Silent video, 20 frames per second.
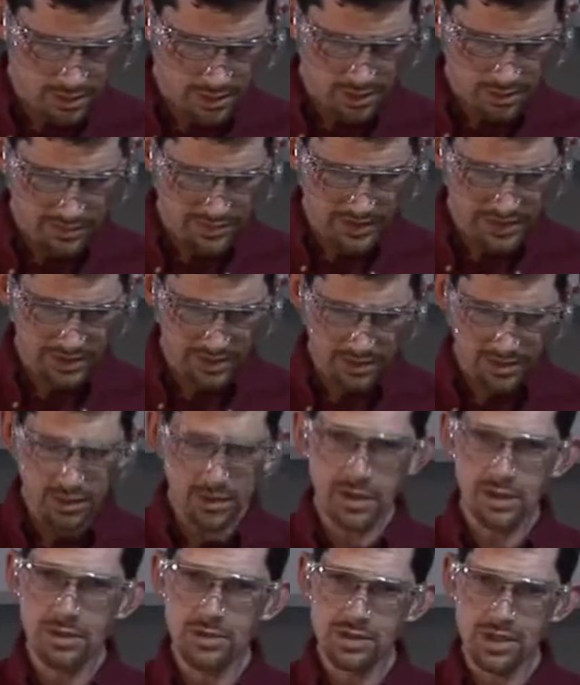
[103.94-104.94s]
In fact, I think
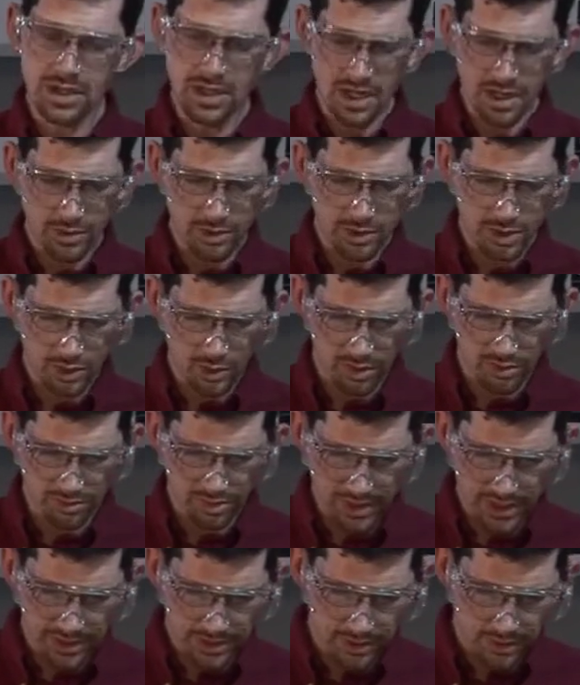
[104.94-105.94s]
they use that now when you're doing
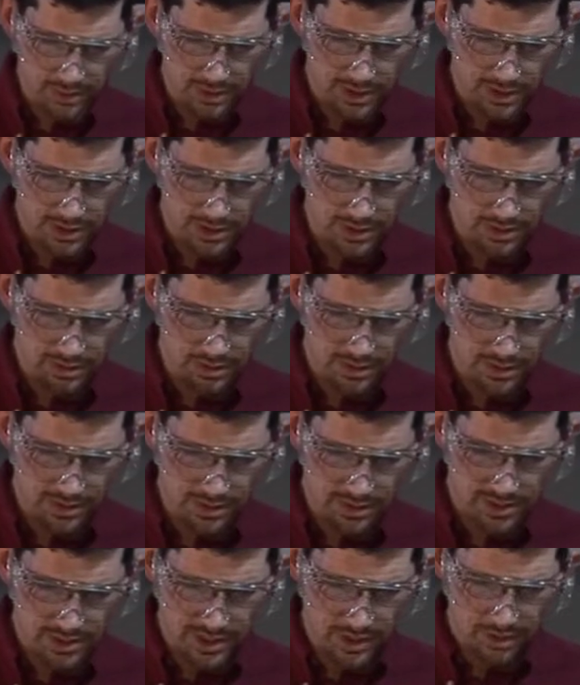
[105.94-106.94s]
blood donation as a
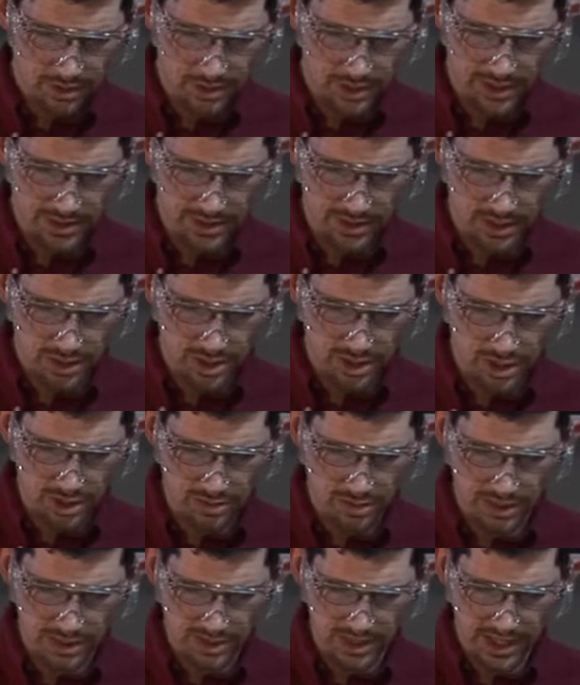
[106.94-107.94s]
sterilizing agent
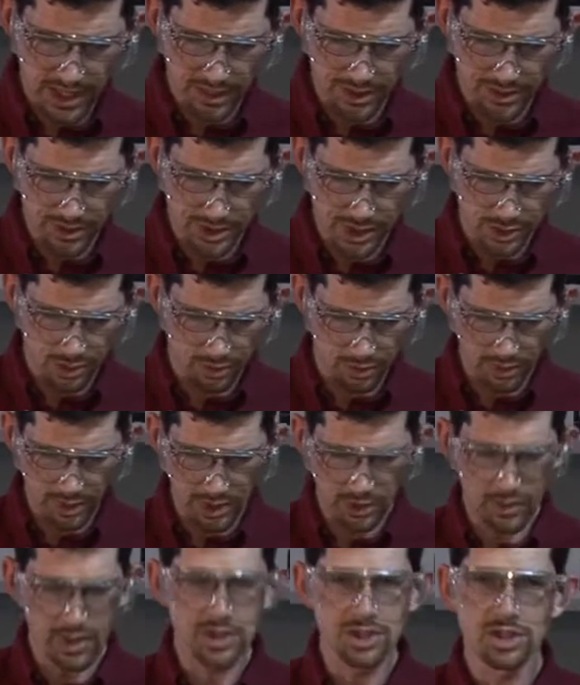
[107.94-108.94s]
because halogens do a really
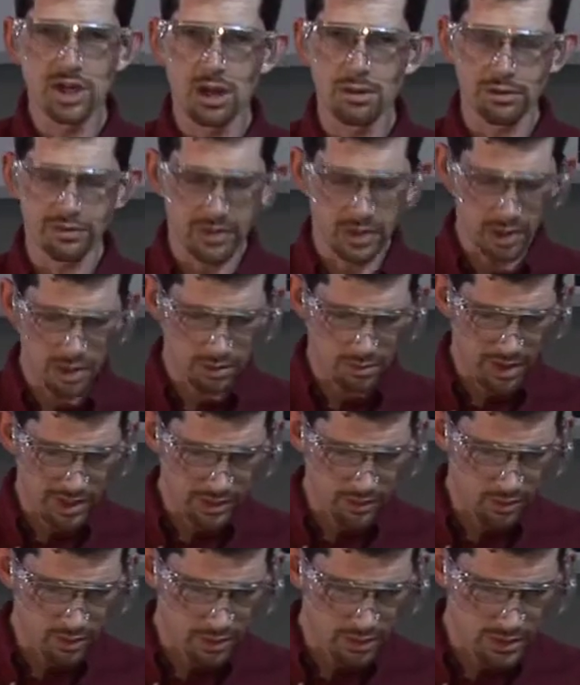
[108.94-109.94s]
great job of killing
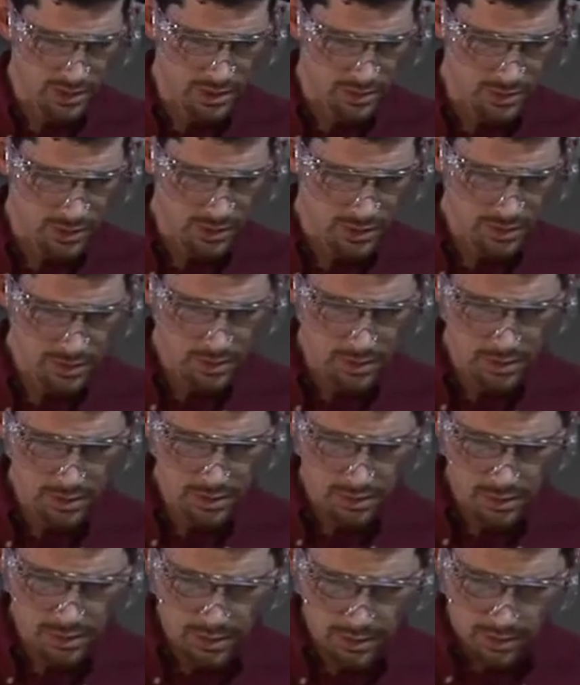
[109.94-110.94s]
microorganisms,
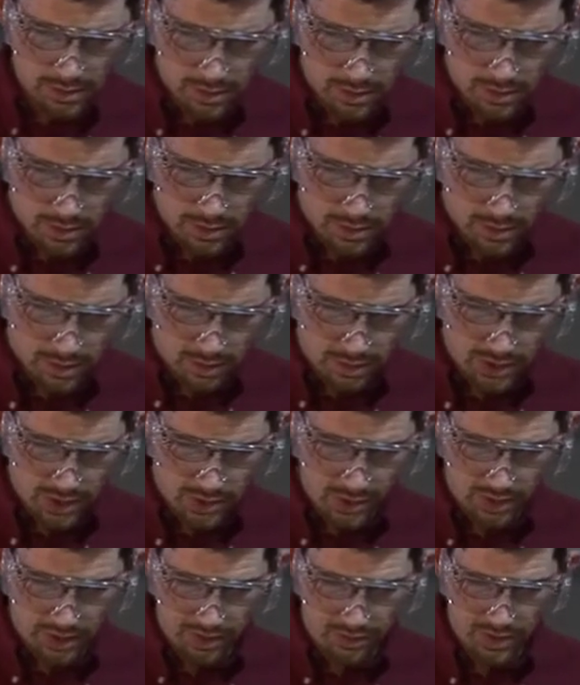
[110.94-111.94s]
which is
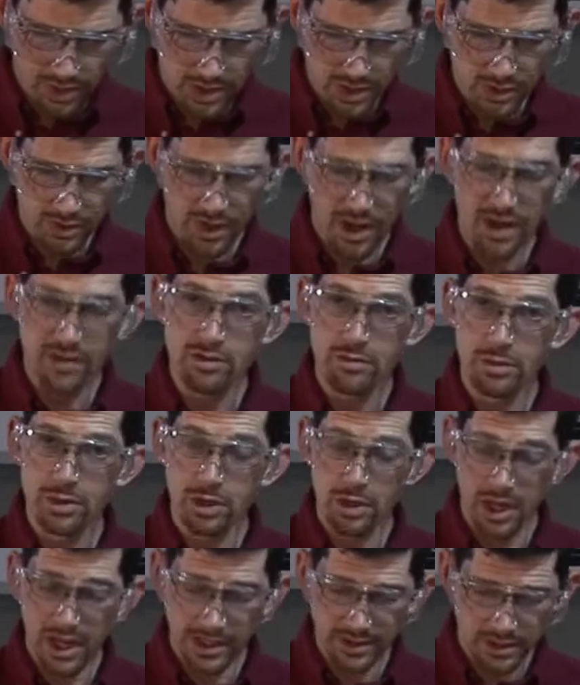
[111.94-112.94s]
one of the reasons you have them in your
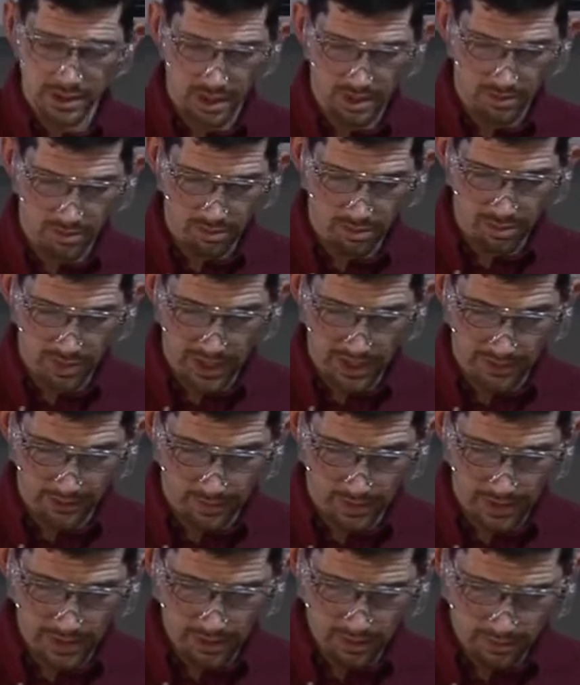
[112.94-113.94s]
hot tub, by the
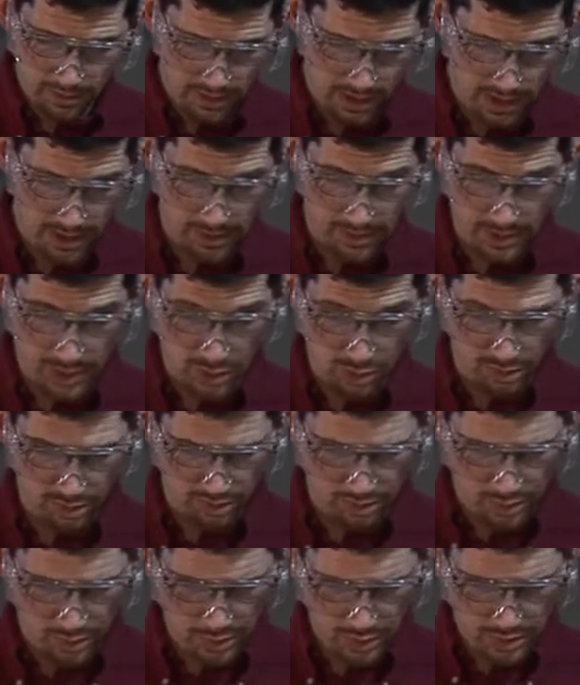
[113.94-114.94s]
way, and the swimming
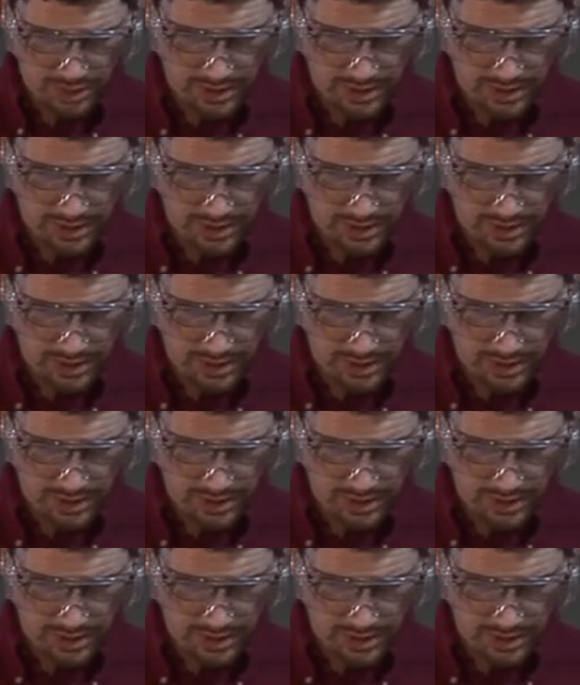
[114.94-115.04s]
pool